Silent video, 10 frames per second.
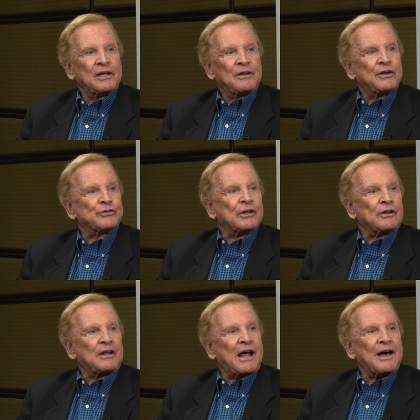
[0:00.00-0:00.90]
Mm. There's a
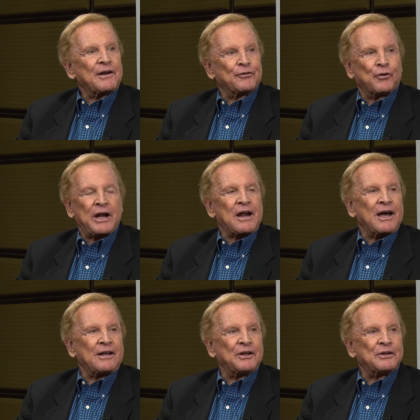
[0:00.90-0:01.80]
lot of great
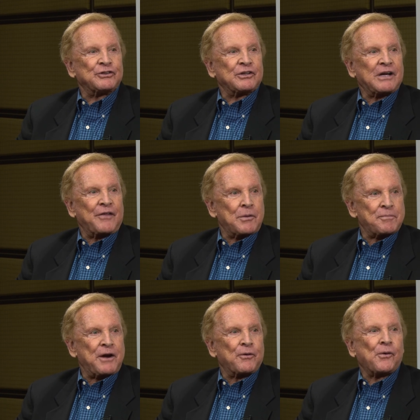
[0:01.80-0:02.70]
ideas on the
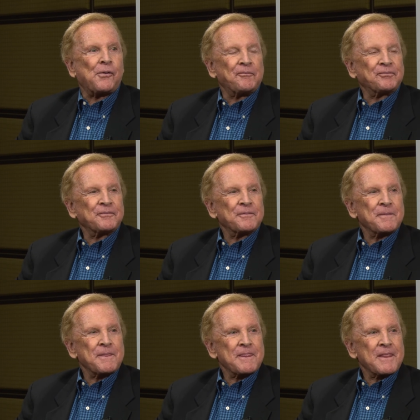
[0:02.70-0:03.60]
payroll.
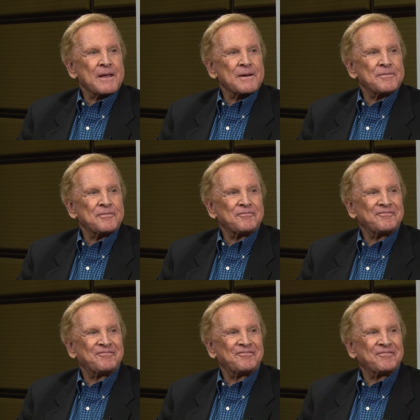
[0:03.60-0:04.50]
That's great.
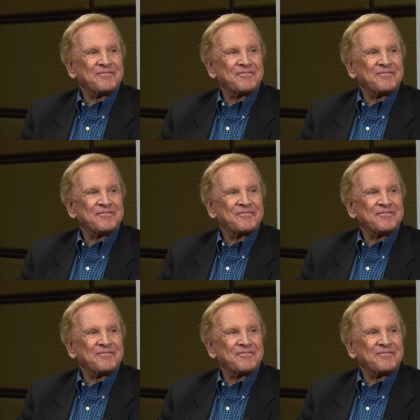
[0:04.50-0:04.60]
Dennis,